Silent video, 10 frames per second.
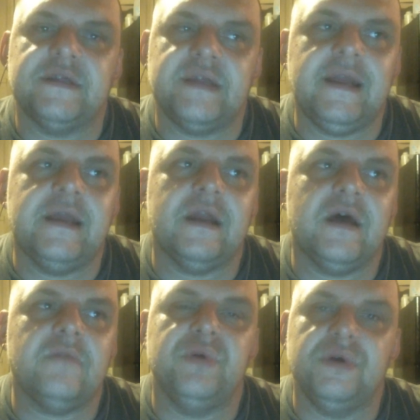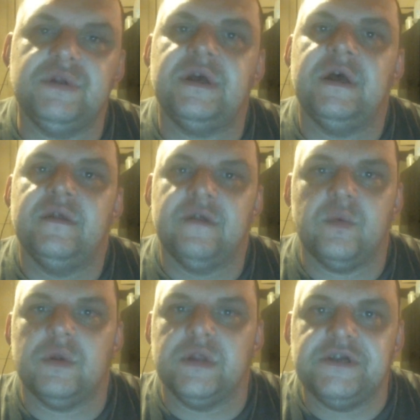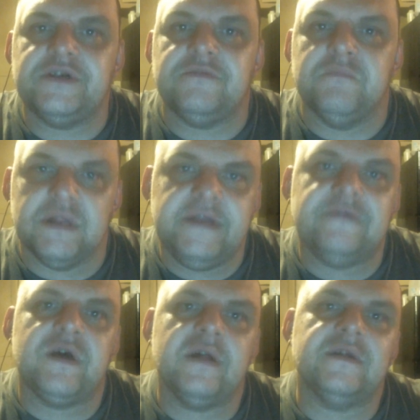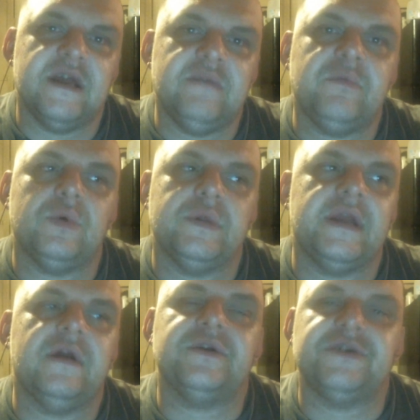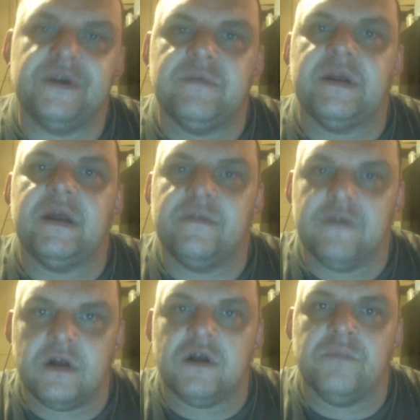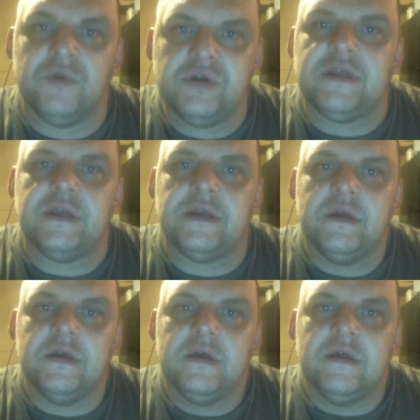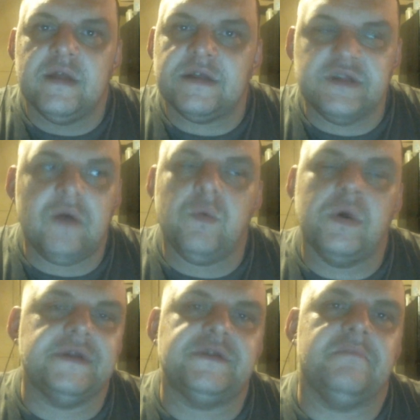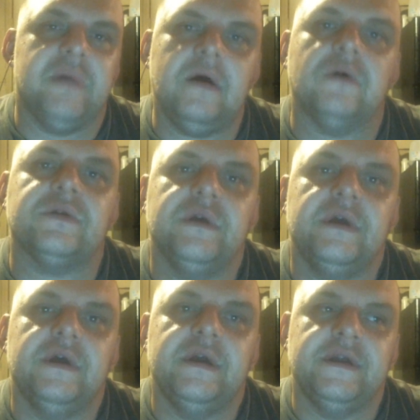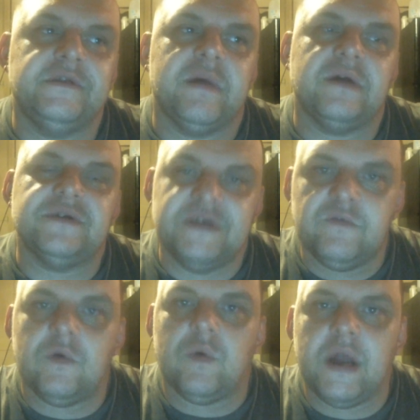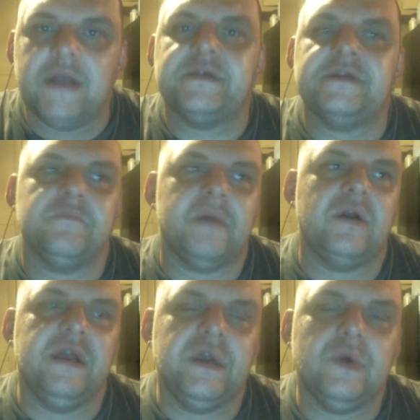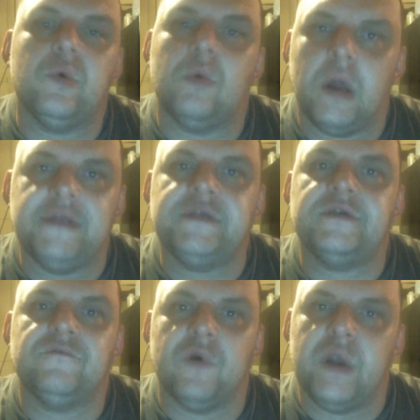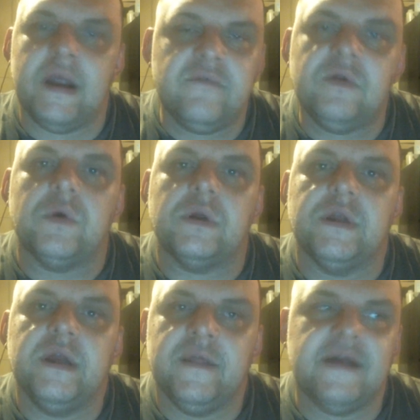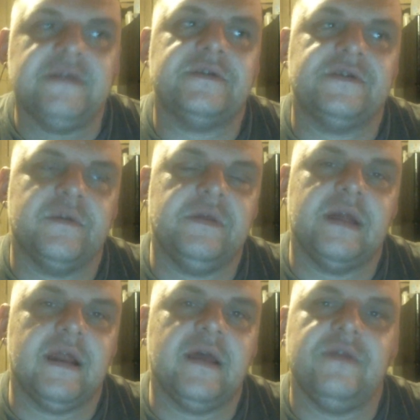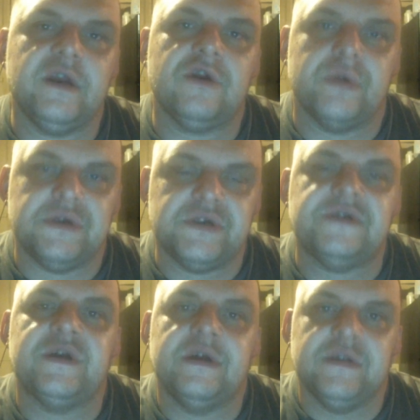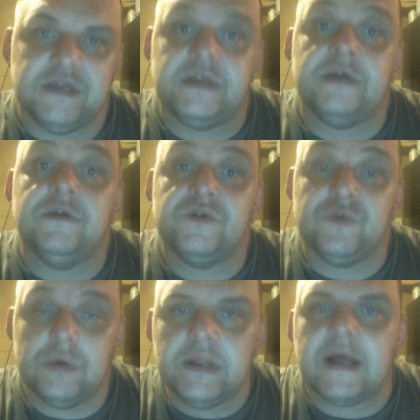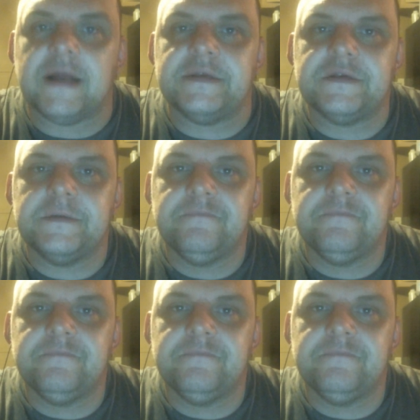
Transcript: that they cannot put their religious beliefs on the table when they are serving the community. That's not what it's about. It's about civil rights. It's about equal rights for everyone. And that's something that I think Christians need to realize.